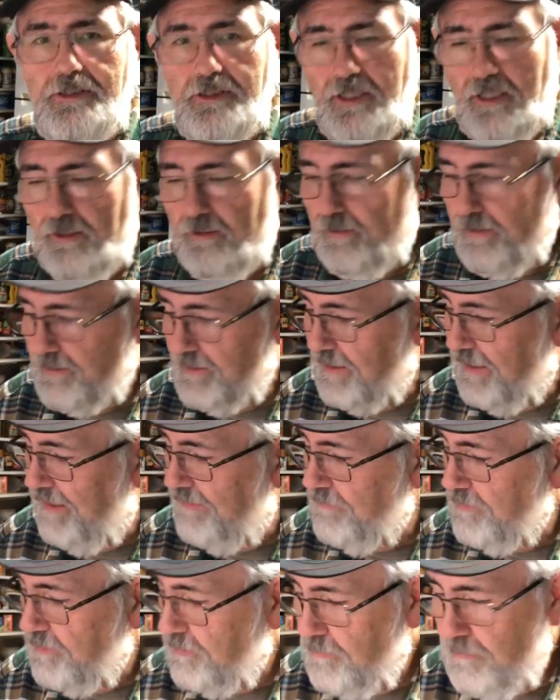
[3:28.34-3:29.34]
gel, which I
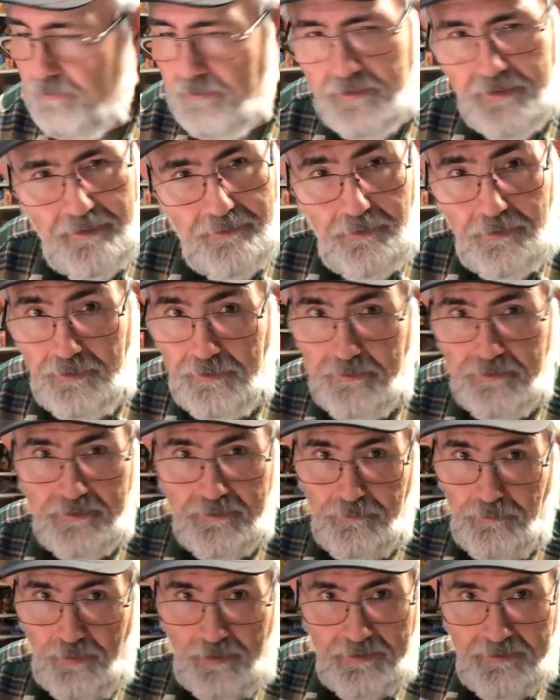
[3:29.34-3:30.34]
haven't used. I only used
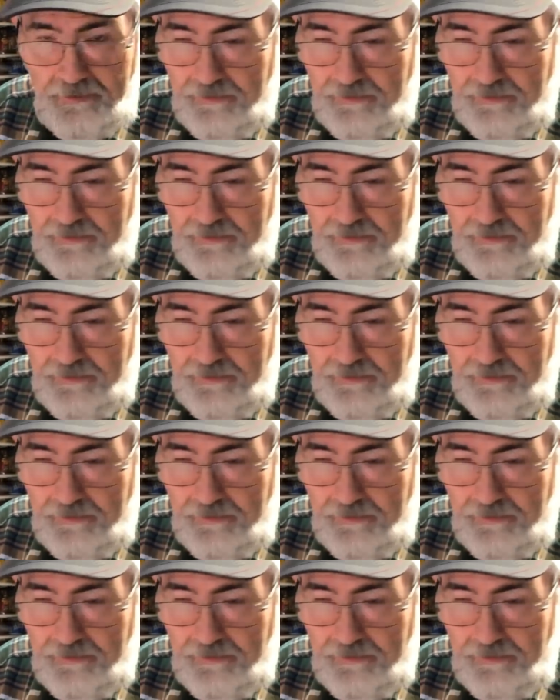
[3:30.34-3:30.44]
them once,